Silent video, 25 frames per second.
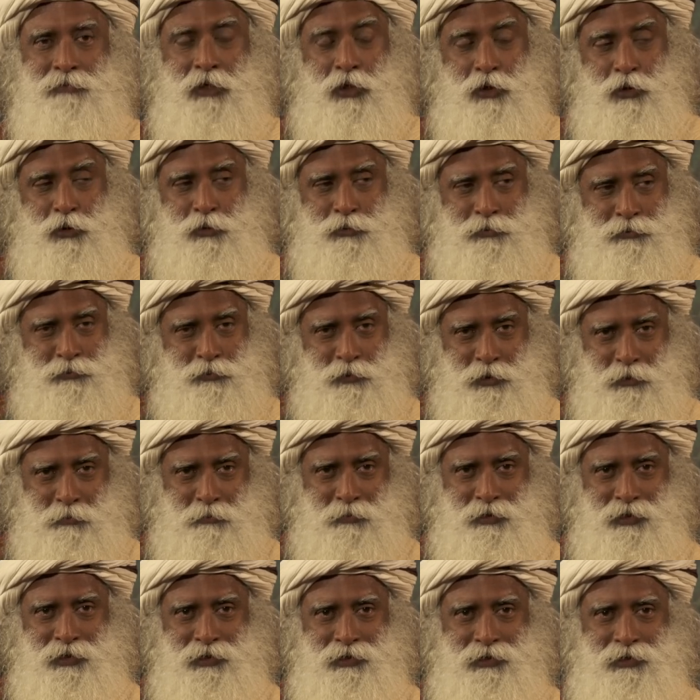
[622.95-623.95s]
alone with
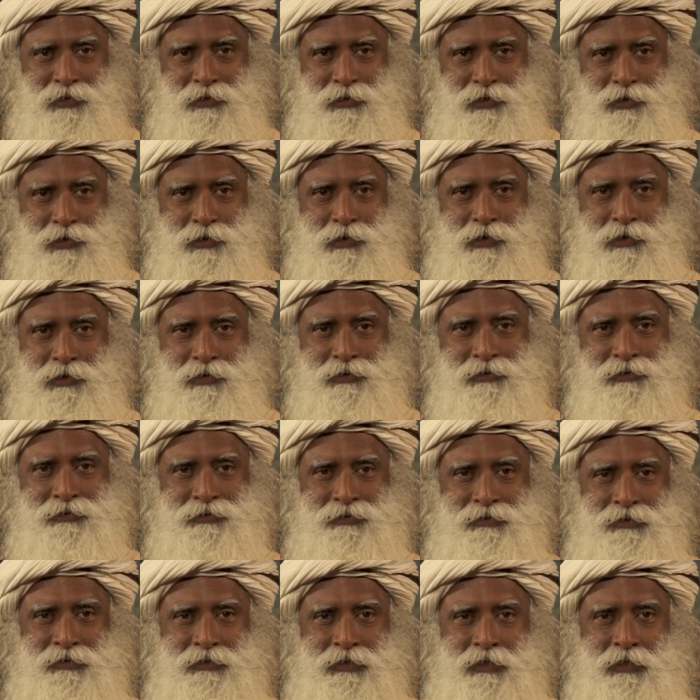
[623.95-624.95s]
me in the car,
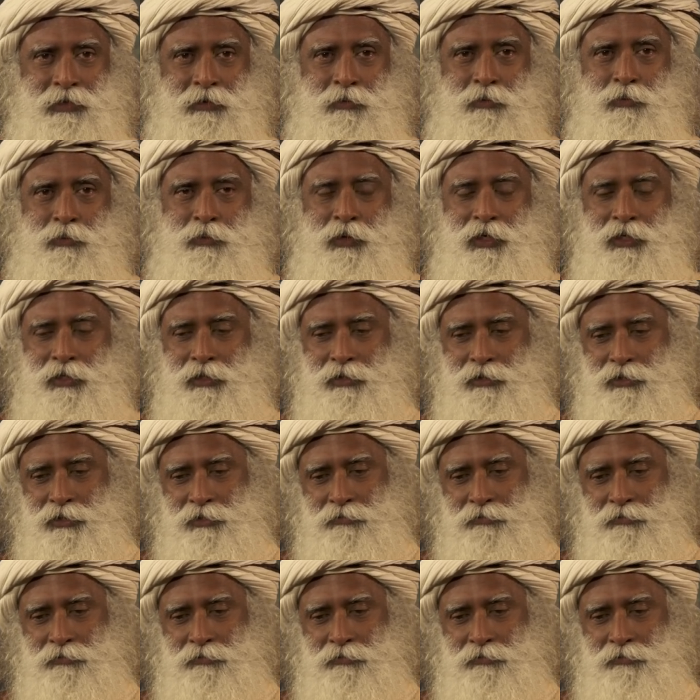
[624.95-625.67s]
when